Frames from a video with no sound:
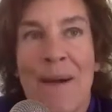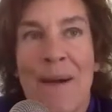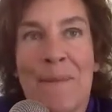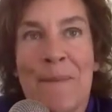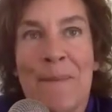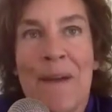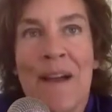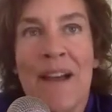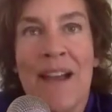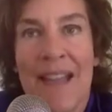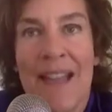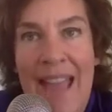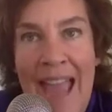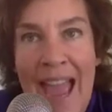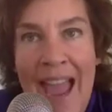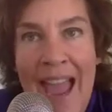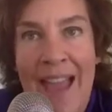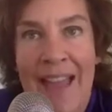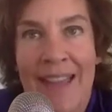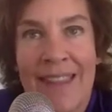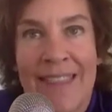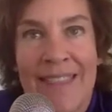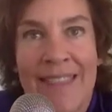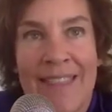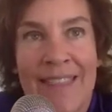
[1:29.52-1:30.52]
I
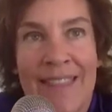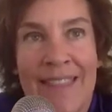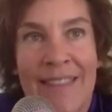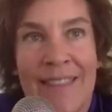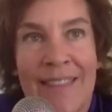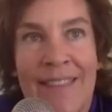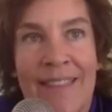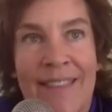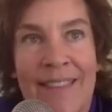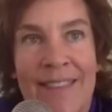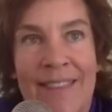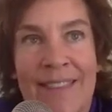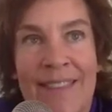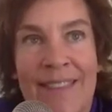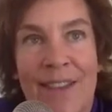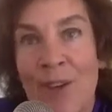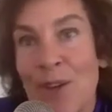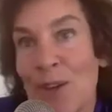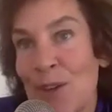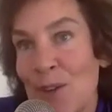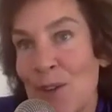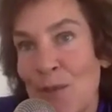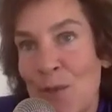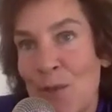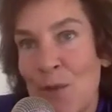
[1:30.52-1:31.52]
had the
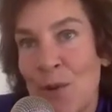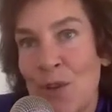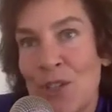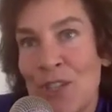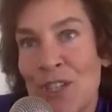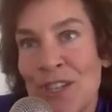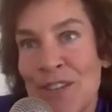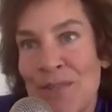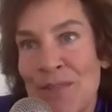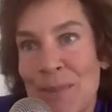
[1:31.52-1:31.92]
good fortune of